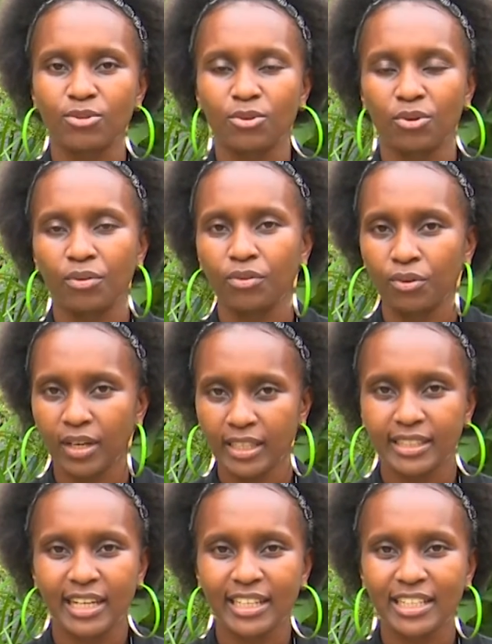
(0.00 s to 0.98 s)
You know, your
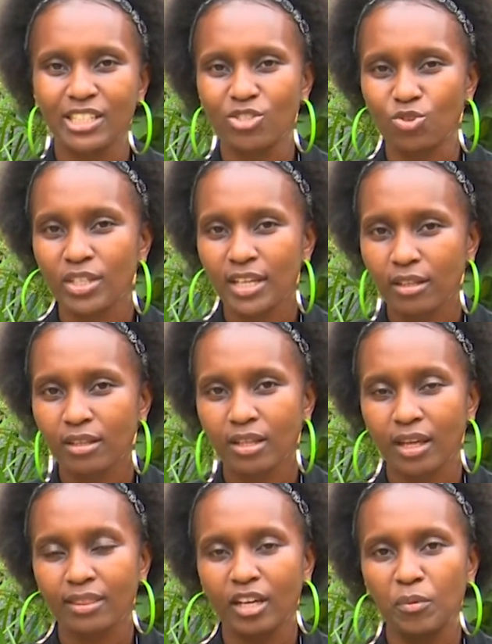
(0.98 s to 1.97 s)
gut lining is not
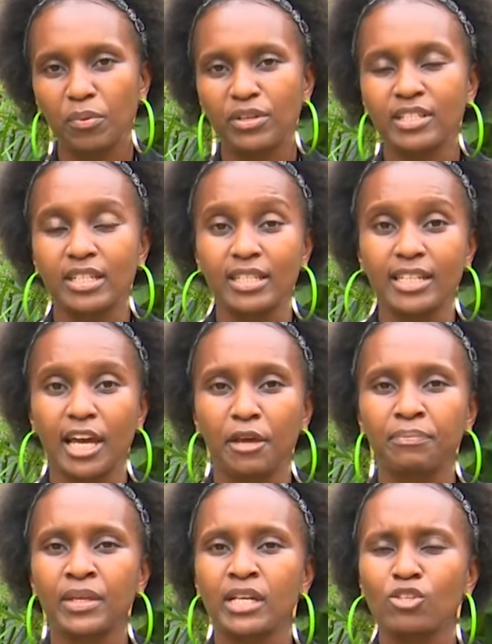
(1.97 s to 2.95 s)
healthy at that point in time.